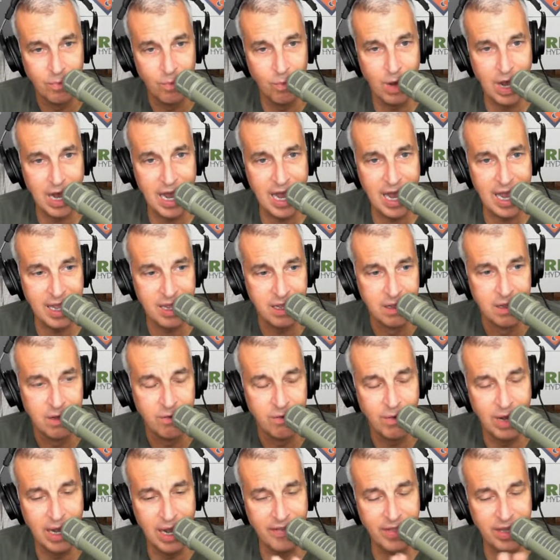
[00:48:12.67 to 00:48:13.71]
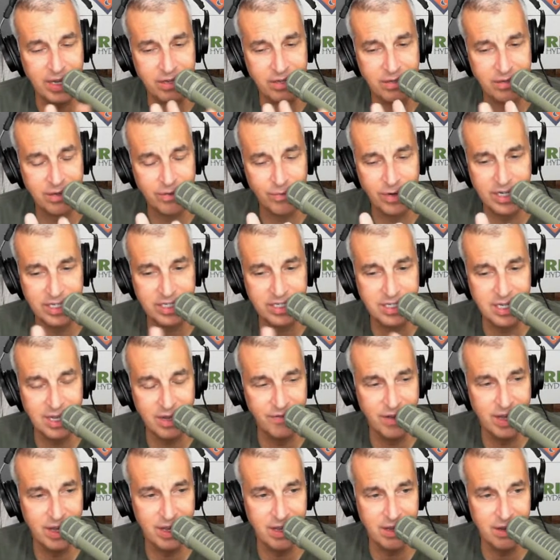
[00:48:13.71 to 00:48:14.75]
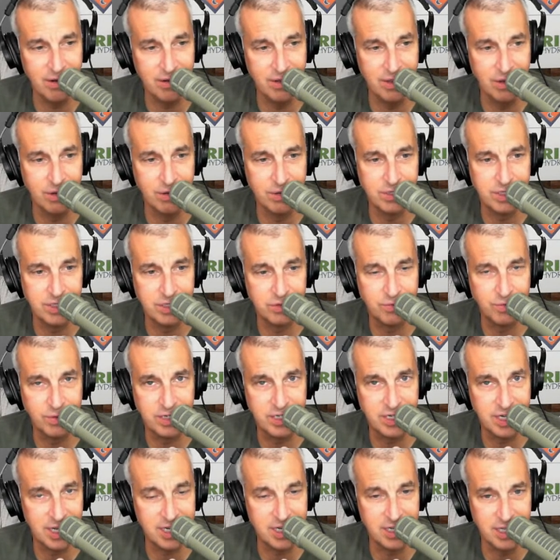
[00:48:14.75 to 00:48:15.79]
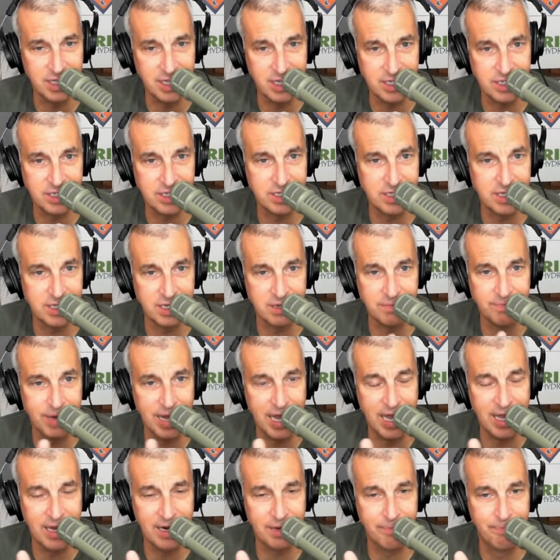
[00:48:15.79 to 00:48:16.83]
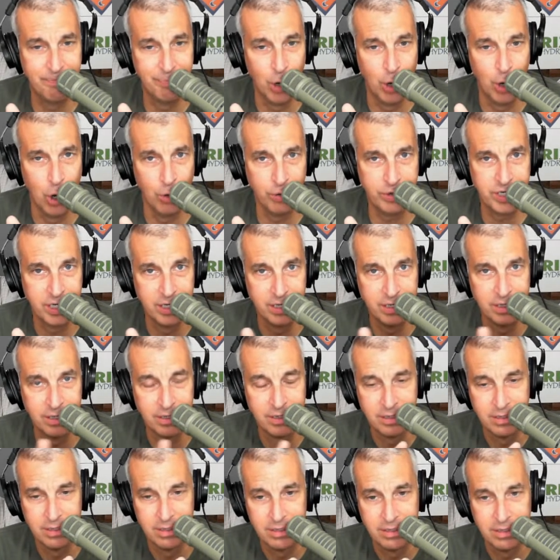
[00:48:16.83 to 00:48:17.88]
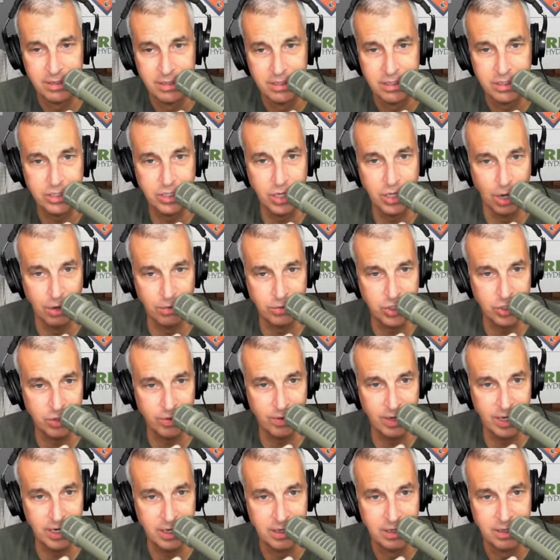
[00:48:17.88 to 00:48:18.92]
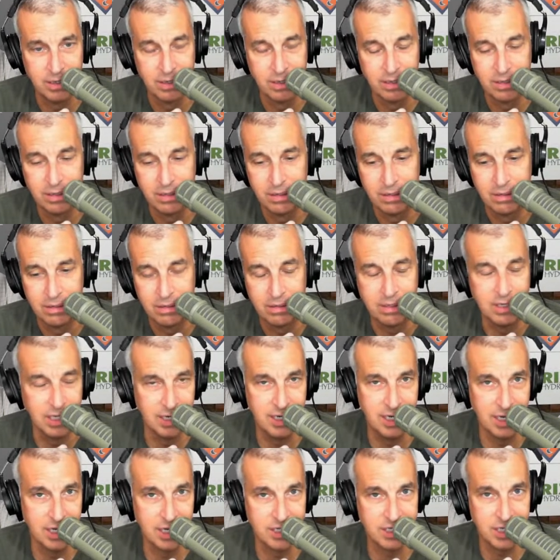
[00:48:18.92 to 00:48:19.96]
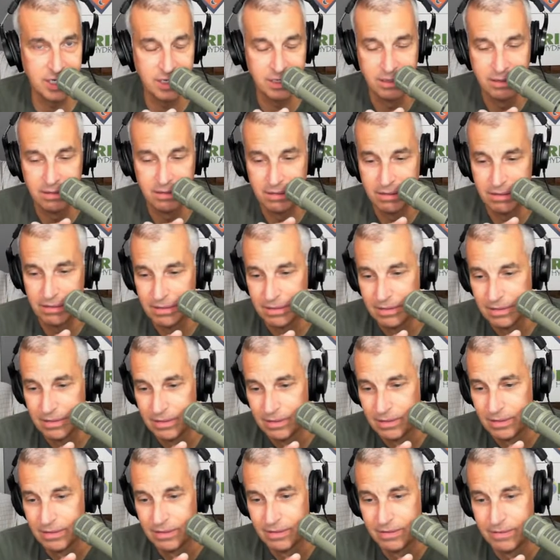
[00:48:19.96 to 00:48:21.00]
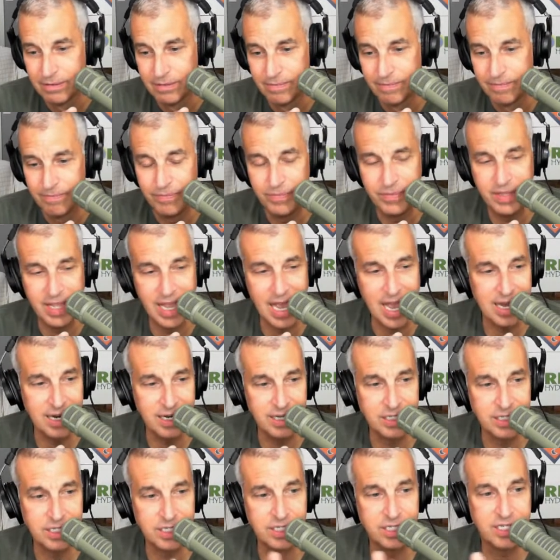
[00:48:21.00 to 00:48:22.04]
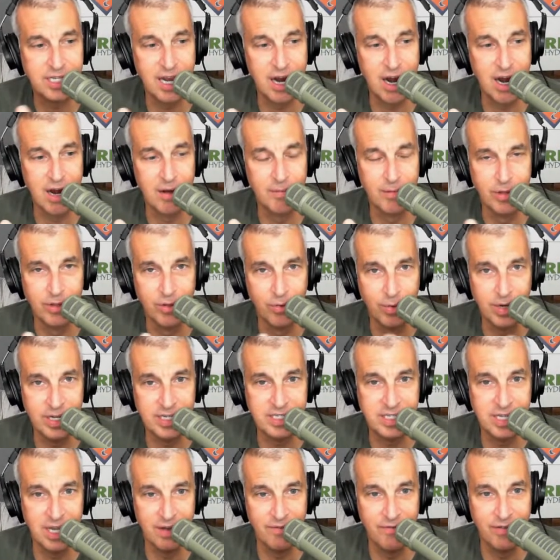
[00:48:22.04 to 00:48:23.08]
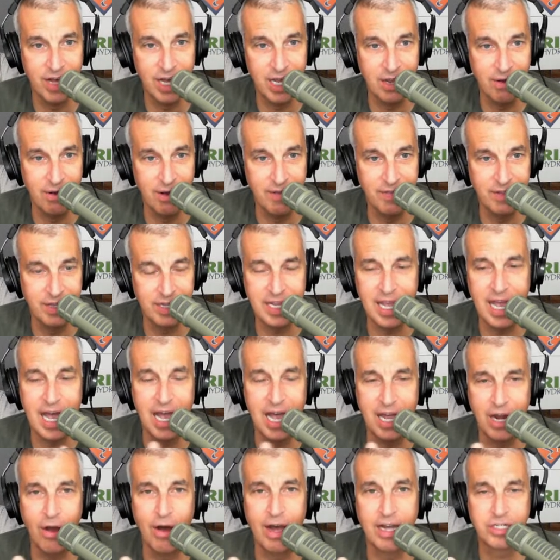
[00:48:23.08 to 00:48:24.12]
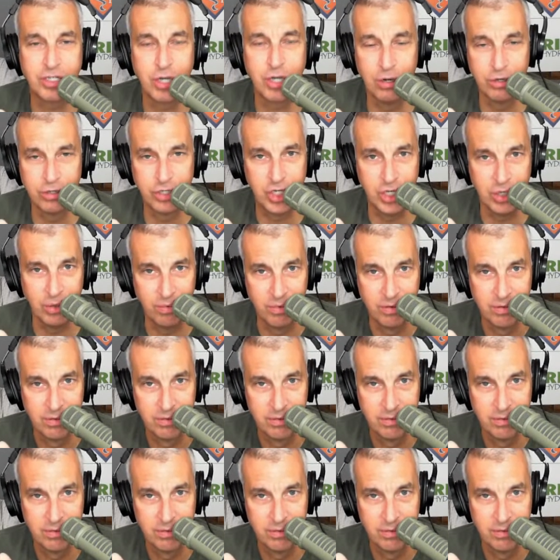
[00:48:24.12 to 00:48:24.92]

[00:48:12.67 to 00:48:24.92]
Why? Well, the resale value on those is ridiculous. It's like buying a boat. Don't do it. He does it. Dad, this is terrible. The resale value on yeah, I know. I told you.